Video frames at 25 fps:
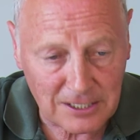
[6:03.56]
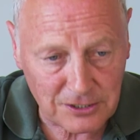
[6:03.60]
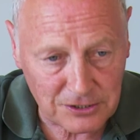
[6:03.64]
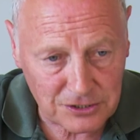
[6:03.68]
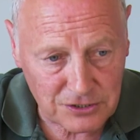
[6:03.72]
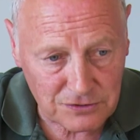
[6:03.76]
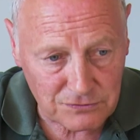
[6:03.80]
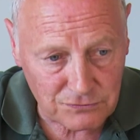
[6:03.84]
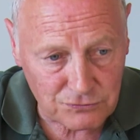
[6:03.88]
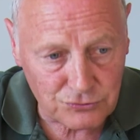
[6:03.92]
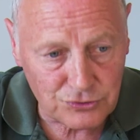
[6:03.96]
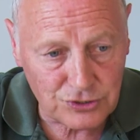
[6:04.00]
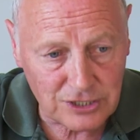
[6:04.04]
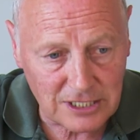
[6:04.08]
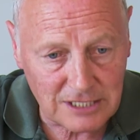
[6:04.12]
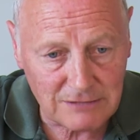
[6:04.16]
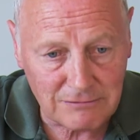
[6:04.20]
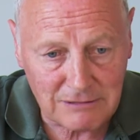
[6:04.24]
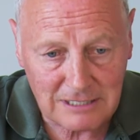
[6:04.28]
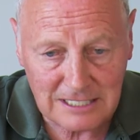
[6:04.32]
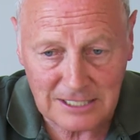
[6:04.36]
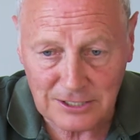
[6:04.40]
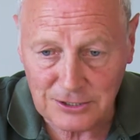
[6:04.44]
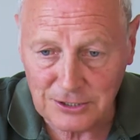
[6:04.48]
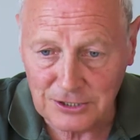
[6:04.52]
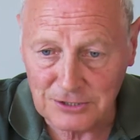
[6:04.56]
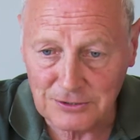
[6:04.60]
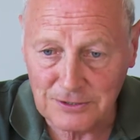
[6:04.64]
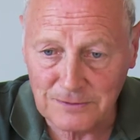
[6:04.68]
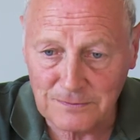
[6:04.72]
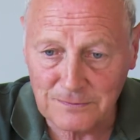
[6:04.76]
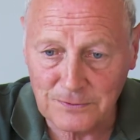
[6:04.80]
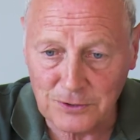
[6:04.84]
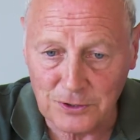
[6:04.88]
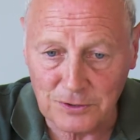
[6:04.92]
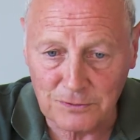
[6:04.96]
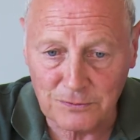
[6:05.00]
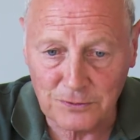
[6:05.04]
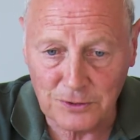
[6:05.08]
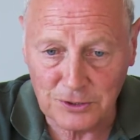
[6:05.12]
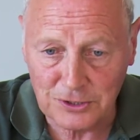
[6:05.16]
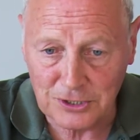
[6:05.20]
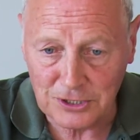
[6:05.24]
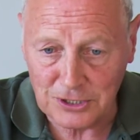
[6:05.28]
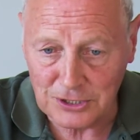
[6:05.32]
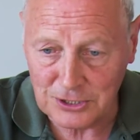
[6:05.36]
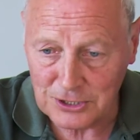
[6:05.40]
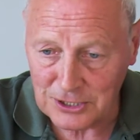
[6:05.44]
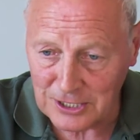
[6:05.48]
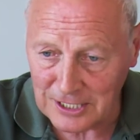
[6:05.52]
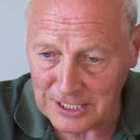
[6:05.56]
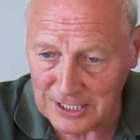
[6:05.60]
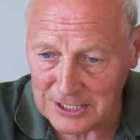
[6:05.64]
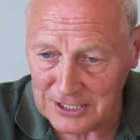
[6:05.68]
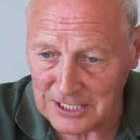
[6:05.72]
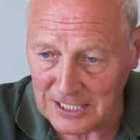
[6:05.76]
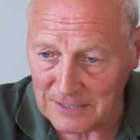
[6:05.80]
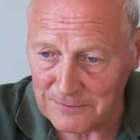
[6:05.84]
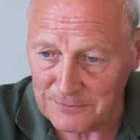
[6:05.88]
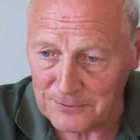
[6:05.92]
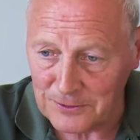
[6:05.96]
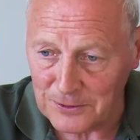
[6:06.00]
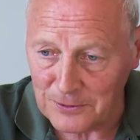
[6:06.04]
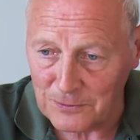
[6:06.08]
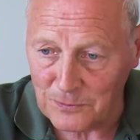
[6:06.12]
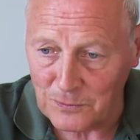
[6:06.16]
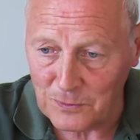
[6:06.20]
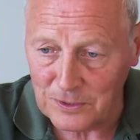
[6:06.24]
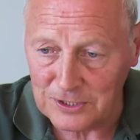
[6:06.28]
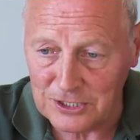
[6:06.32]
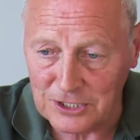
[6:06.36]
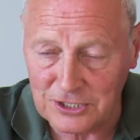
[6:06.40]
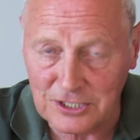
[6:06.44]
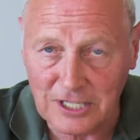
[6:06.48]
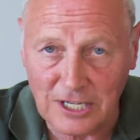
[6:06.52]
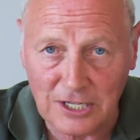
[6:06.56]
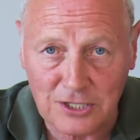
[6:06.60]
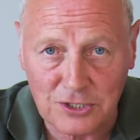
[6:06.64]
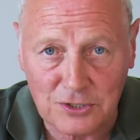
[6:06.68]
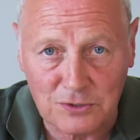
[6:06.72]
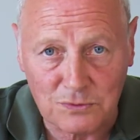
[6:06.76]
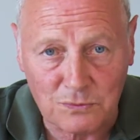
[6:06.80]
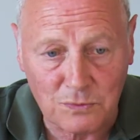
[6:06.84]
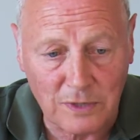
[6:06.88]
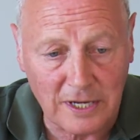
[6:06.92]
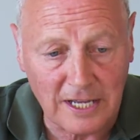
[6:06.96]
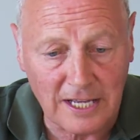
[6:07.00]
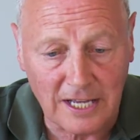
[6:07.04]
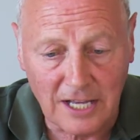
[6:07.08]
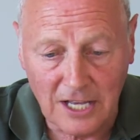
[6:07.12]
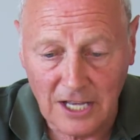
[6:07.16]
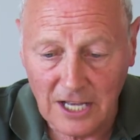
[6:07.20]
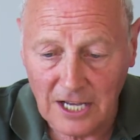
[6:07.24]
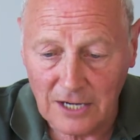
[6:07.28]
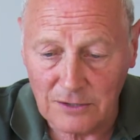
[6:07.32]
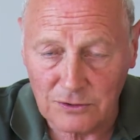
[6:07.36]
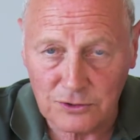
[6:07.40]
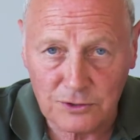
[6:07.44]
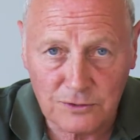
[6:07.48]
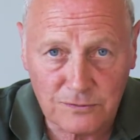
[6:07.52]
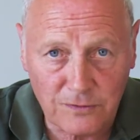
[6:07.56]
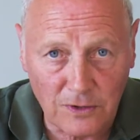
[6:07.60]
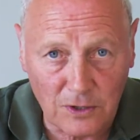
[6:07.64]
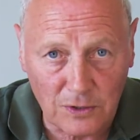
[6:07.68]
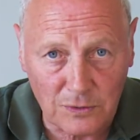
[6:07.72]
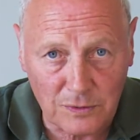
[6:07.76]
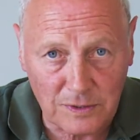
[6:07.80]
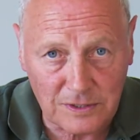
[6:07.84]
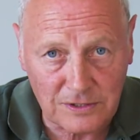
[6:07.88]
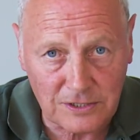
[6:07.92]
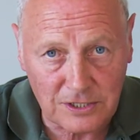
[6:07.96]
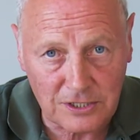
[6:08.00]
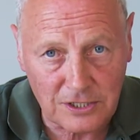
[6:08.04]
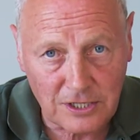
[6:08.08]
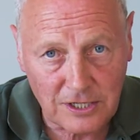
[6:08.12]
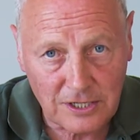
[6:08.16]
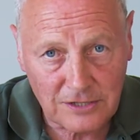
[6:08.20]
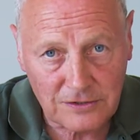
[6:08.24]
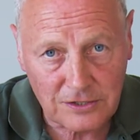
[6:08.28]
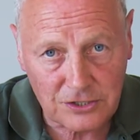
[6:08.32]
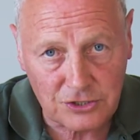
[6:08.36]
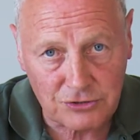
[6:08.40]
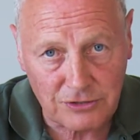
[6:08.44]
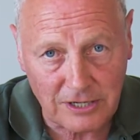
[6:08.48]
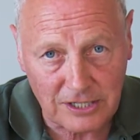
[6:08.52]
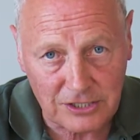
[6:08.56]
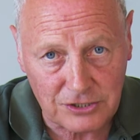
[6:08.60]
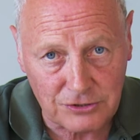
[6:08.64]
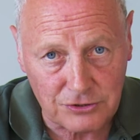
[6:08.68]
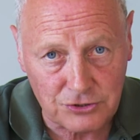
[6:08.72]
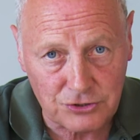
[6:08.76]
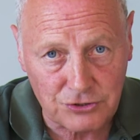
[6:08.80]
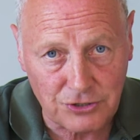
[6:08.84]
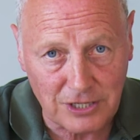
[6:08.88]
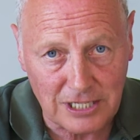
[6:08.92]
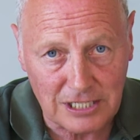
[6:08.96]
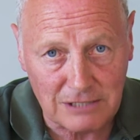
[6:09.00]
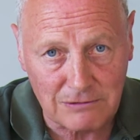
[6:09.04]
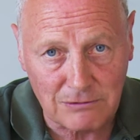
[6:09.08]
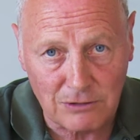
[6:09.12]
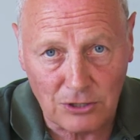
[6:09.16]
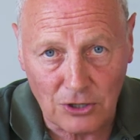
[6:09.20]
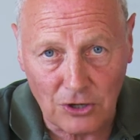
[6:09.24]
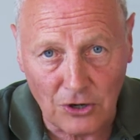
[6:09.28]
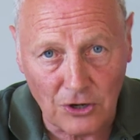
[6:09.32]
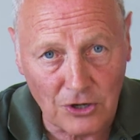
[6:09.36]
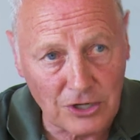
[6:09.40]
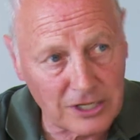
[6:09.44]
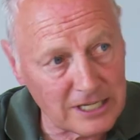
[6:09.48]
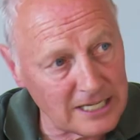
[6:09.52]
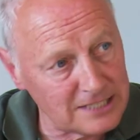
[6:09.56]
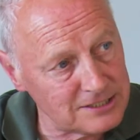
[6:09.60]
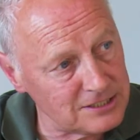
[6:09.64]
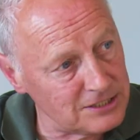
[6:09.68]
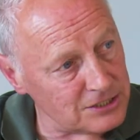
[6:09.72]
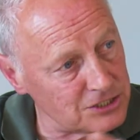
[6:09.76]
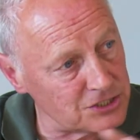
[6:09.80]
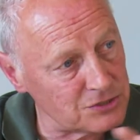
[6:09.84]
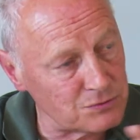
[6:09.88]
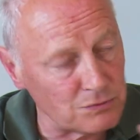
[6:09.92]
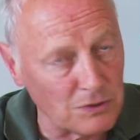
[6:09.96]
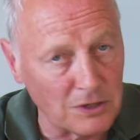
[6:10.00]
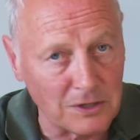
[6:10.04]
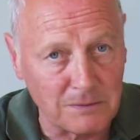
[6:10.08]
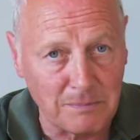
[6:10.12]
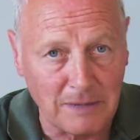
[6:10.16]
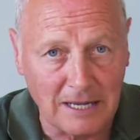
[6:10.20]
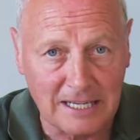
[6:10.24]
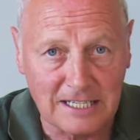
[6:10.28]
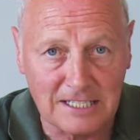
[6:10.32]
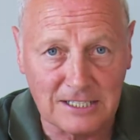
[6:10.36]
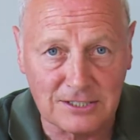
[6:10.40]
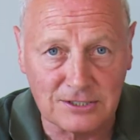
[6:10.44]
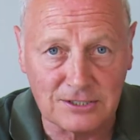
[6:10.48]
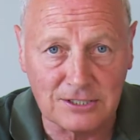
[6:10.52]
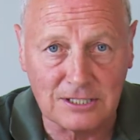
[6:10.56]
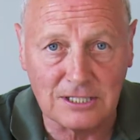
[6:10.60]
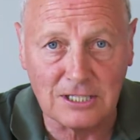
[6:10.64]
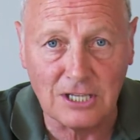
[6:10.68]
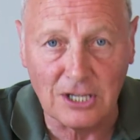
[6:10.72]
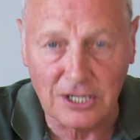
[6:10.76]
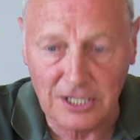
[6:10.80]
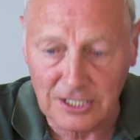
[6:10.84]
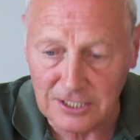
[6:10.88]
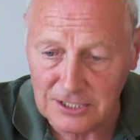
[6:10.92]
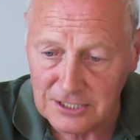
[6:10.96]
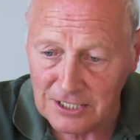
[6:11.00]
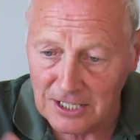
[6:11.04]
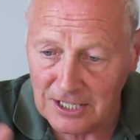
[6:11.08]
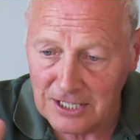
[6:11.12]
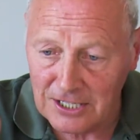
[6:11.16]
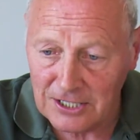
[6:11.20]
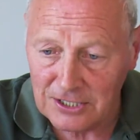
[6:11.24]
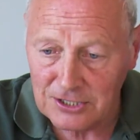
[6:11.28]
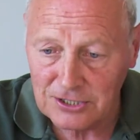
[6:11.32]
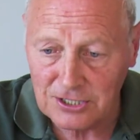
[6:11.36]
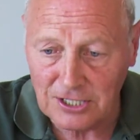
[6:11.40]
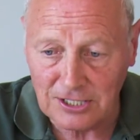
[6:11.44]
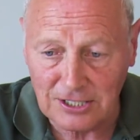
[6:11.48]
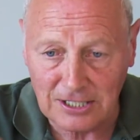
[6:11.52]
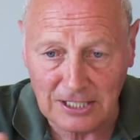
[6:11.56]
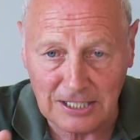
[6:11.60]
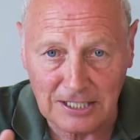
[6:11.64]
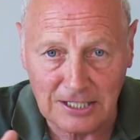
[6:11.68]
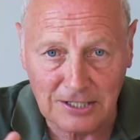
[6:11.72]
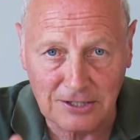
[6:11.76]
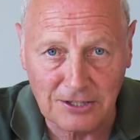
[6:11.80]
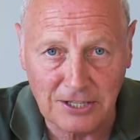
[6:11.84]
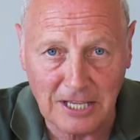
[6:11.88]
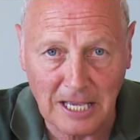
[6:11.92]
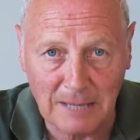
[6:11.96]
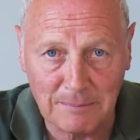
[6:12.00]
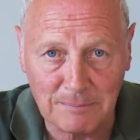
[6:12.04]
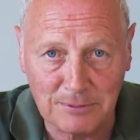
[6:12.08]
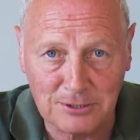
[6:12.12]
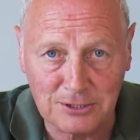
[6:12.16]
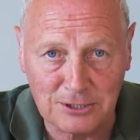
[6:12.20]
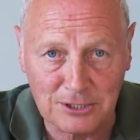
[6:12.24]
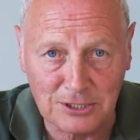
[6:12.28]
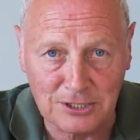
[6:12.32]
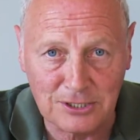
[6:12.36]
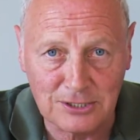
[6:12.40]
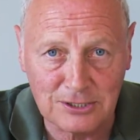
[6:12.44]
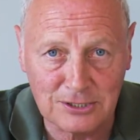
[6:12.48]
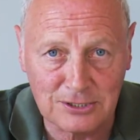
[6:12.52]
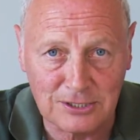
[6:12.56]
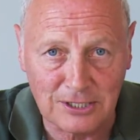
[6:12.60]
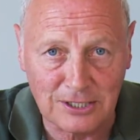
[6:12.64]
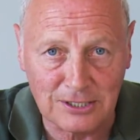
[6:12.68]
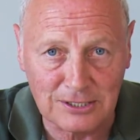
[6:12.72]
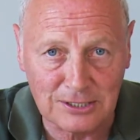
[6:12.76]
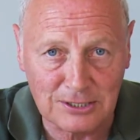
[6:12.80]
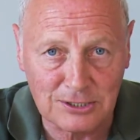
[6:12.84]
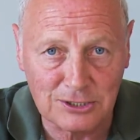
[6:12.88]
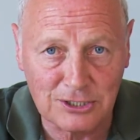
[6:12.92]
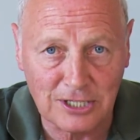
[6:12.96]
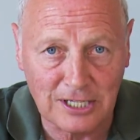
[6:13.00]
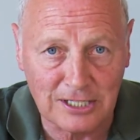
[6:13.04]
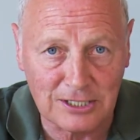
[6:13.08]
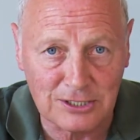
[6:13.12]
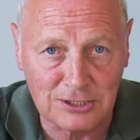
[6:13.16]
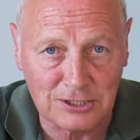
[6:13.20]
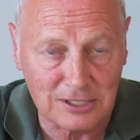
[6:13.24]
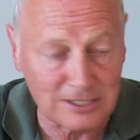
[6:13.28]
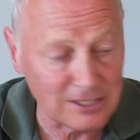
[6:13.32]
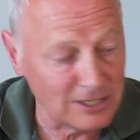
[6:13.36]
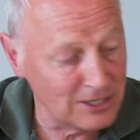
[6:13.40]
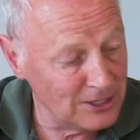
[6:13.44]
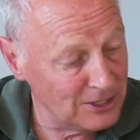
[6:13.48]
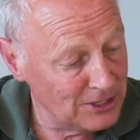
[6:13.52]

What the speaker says: got some really good footage, except for one section where I was following the tractor and trailer along, and as it swung back into the light, suddenly the aperture started changing.